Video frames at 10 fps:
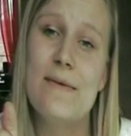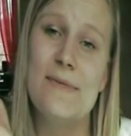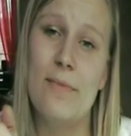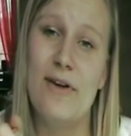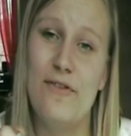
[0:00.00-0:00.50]
keep
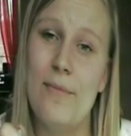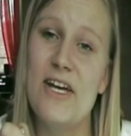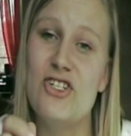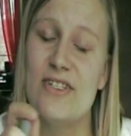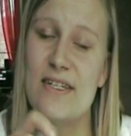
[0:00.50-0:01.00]
some
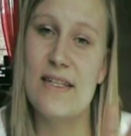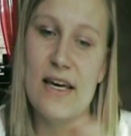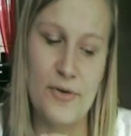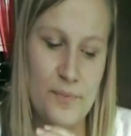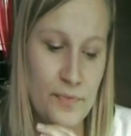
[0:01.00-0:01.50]
informations in
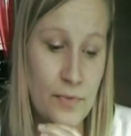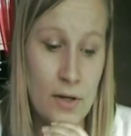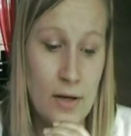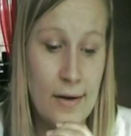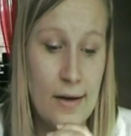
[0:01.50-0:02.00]
there.
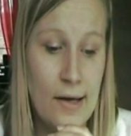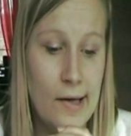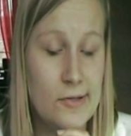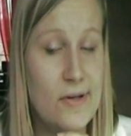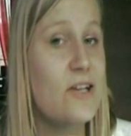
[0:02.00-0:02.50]

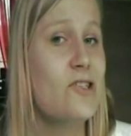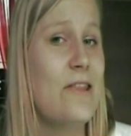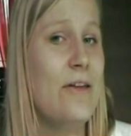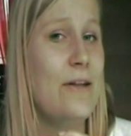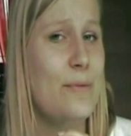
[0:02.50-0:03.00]
So I
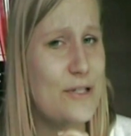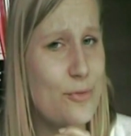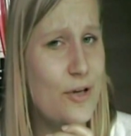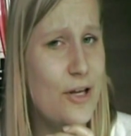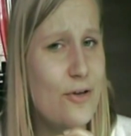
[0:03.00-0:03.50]
actually thought that was a
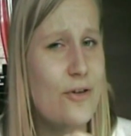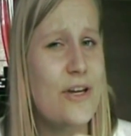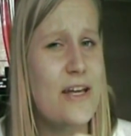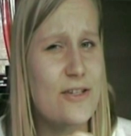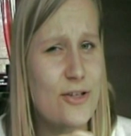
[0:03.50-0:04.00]
really
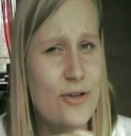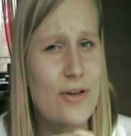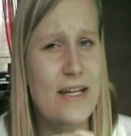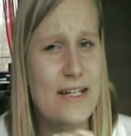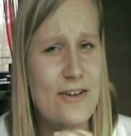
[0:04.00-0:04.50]
cute
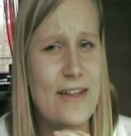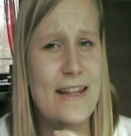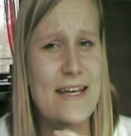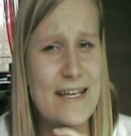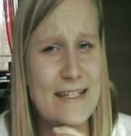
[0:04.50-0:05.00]
idea
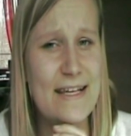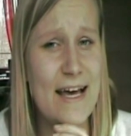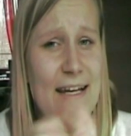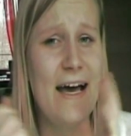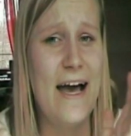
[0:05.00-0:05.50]
that he
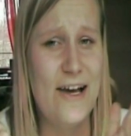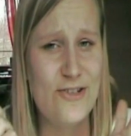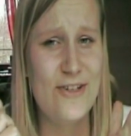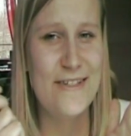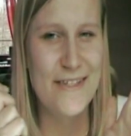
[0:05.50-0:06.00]
said I
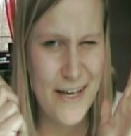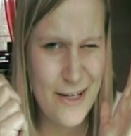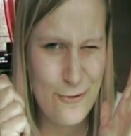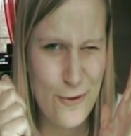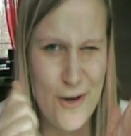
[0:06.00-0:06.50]
should design
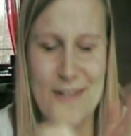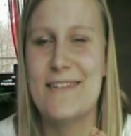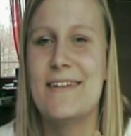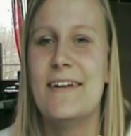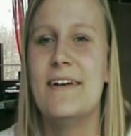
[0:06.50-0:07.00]
it for
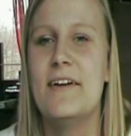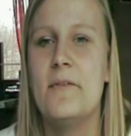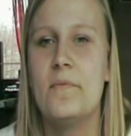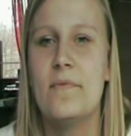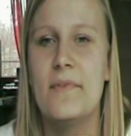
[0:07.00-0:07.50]
us.
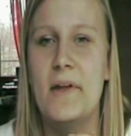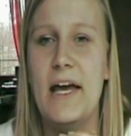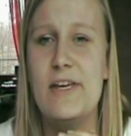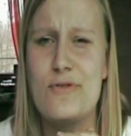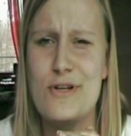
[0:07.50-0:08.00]

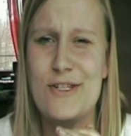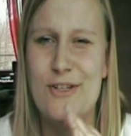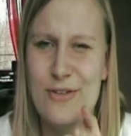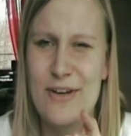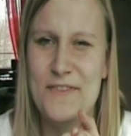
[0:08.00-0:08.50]
I usually
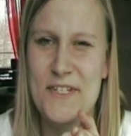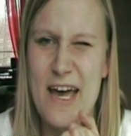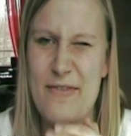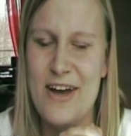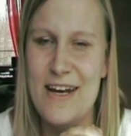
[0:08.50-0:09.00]
don't have the
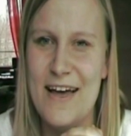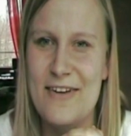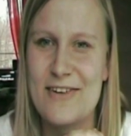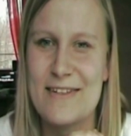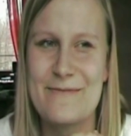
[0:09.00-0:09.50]
time right
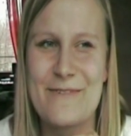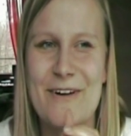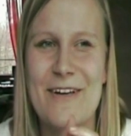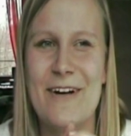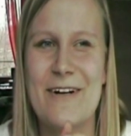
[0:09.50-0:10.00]
now because I'm
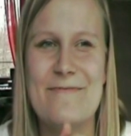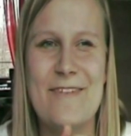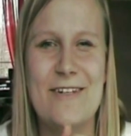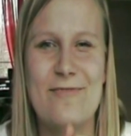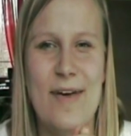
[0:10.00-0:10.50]
working on a
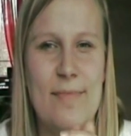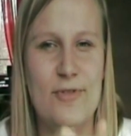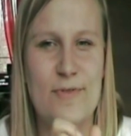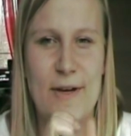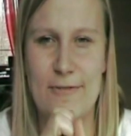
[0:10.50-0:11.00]
bunch of
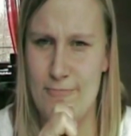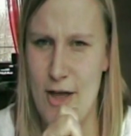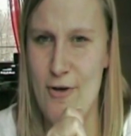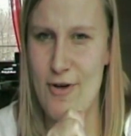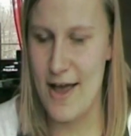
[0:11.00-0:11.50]
papers, but
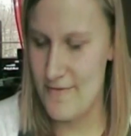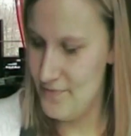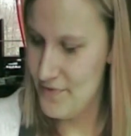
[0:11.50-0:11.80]
okay.